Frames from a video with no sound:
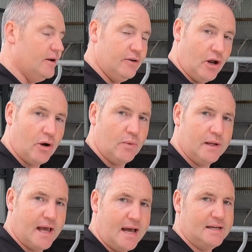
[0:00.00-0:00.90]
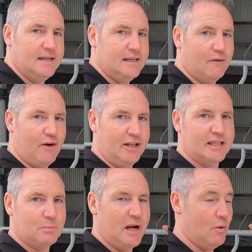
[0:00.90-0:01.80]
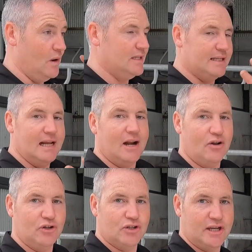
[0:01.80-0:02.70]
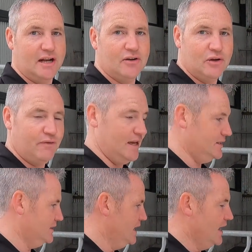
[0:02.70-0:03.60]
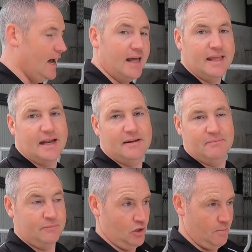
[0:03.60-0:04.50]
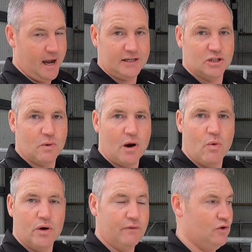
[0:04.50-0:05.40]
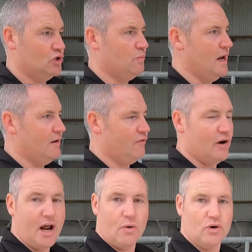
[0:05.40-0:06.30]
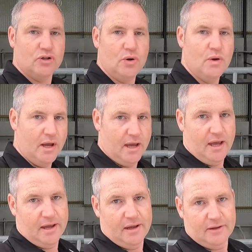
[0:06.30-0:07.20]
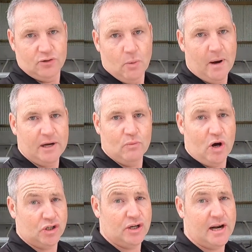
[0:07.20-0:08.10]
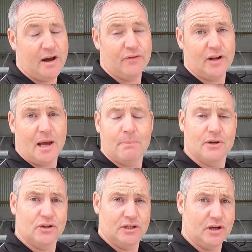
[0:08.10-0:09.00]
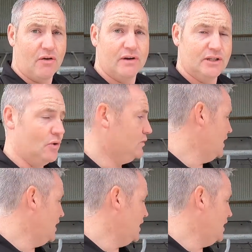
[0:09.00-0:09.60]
Not only that, you'll find the spray will still get on your skin and your face. And then you're back to square one. If you're spraying for an hour or two, there's no point in washing it after that because it's already soaked